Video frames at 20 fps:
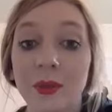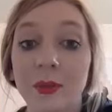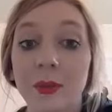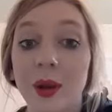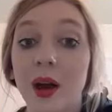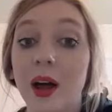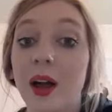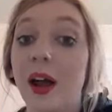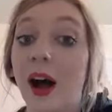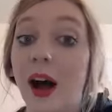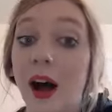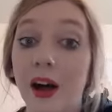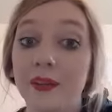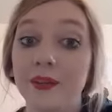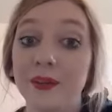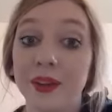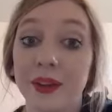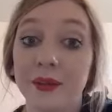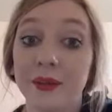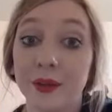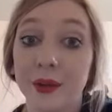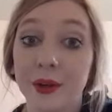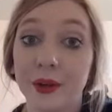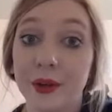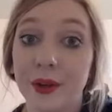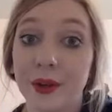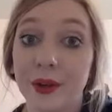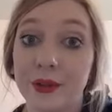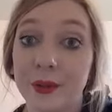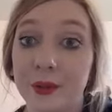but I've never heard
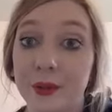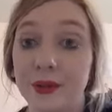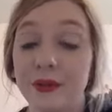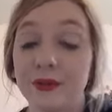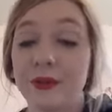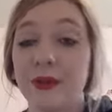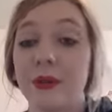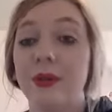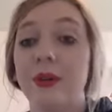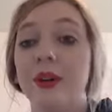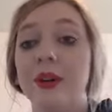of them before.